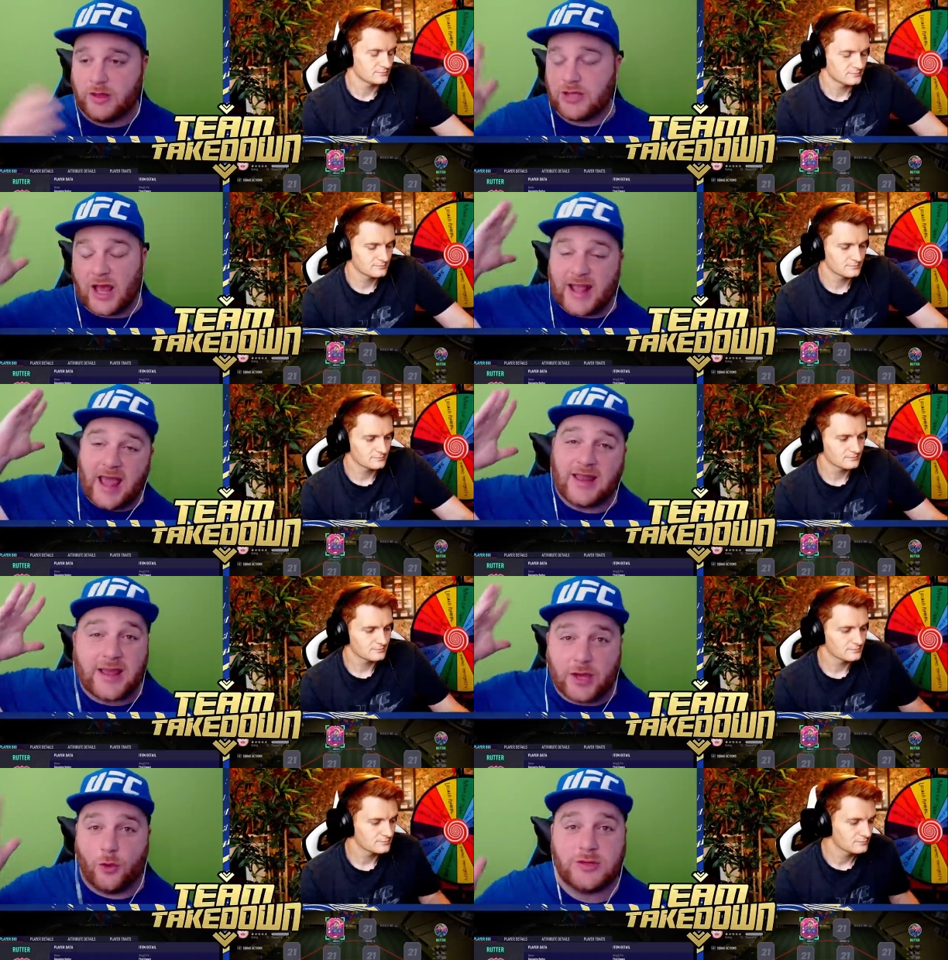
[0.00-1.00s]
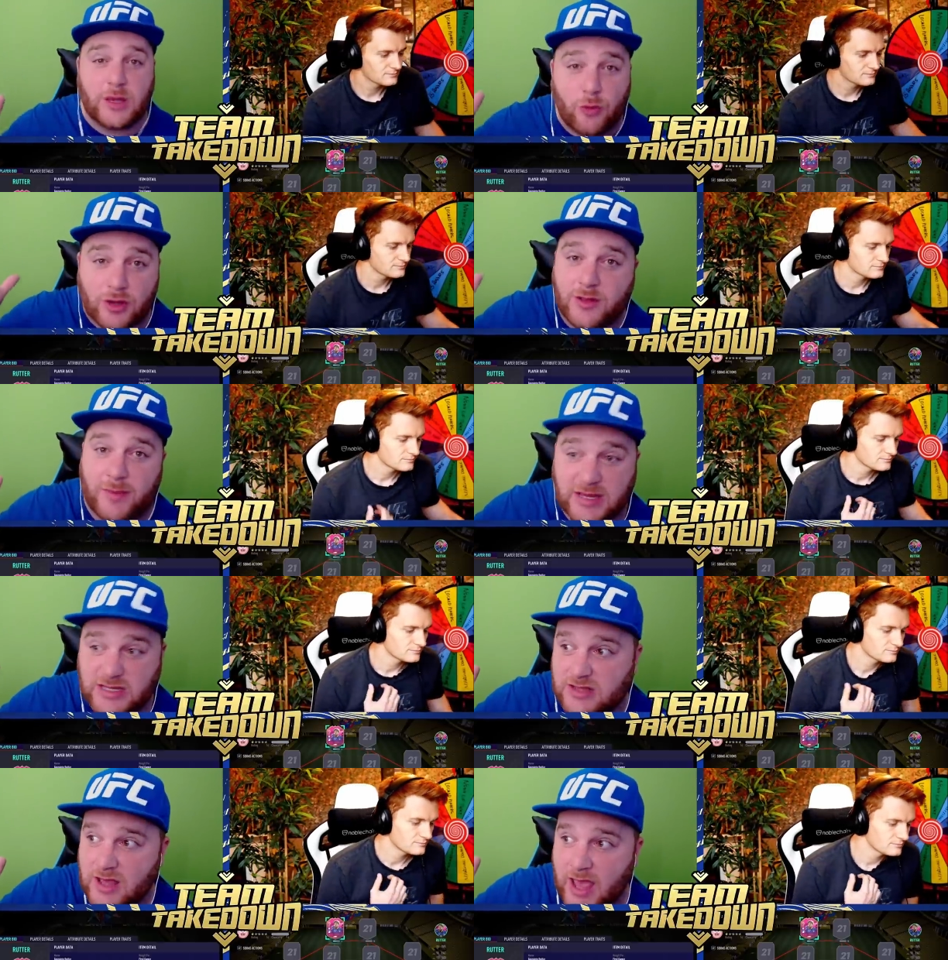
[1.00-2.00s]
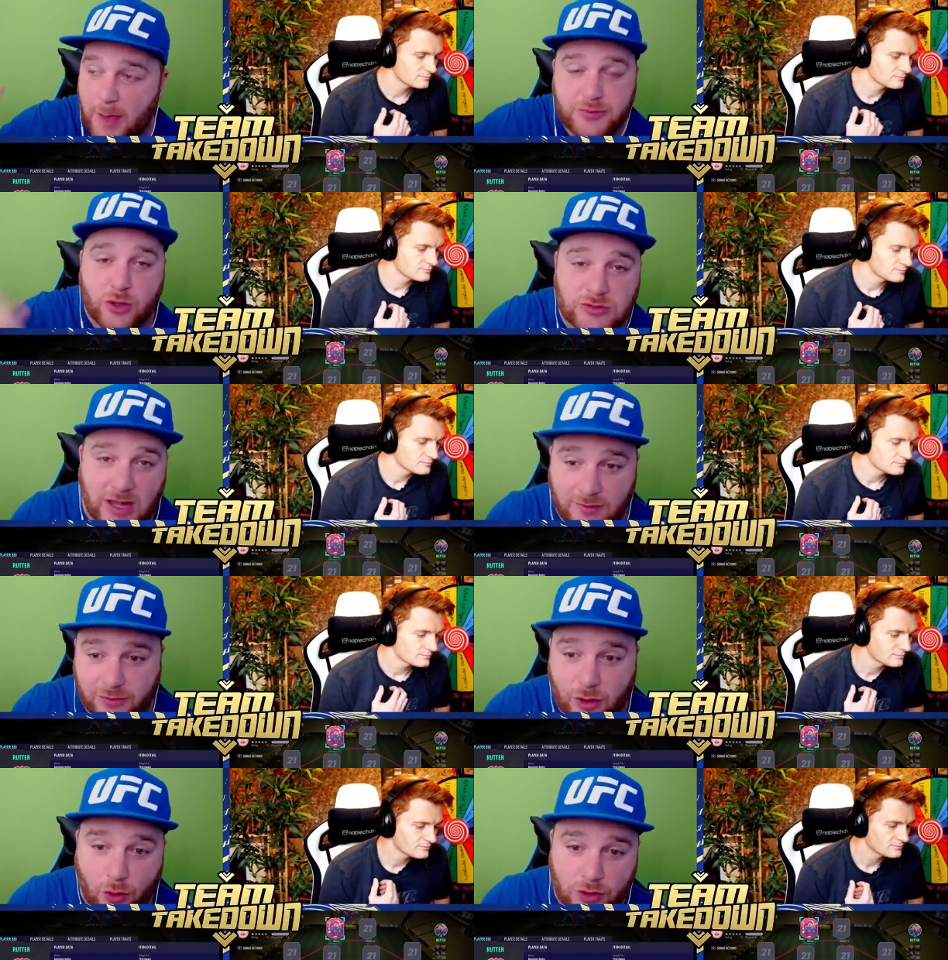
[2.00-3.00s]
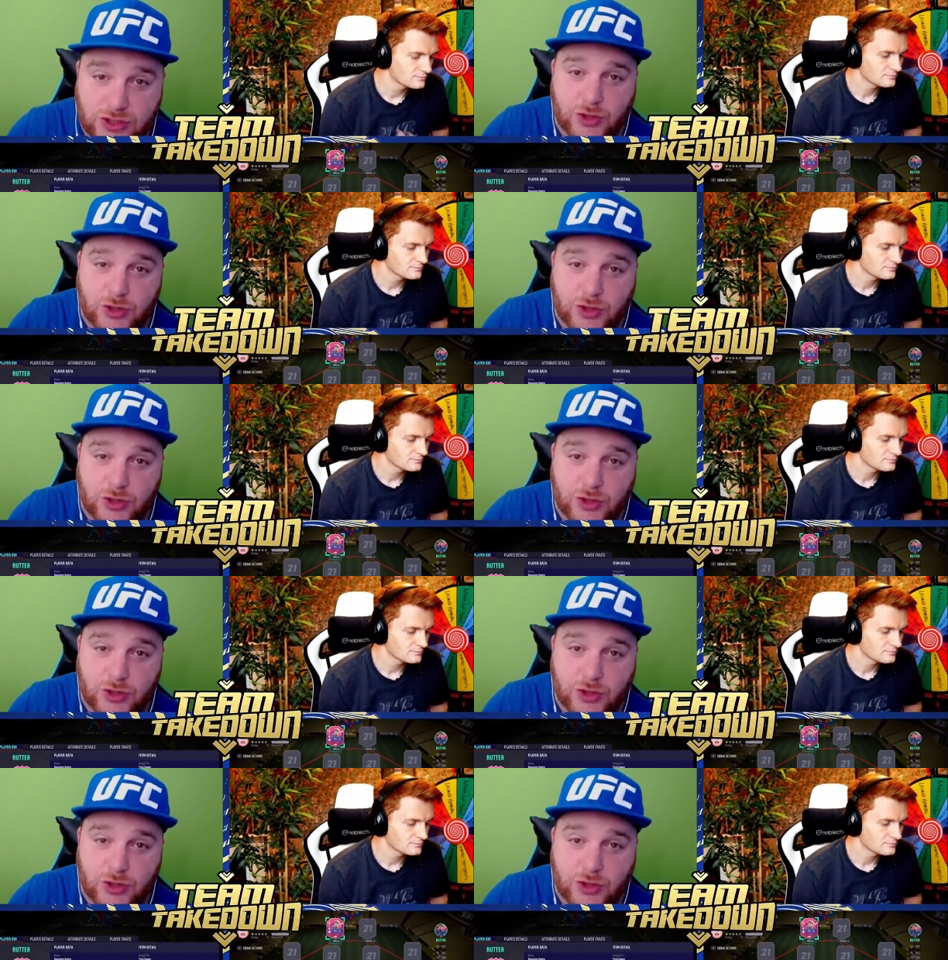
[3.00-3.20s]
Speaker 1: again, like I always say, one of the best episodes that I've recorded.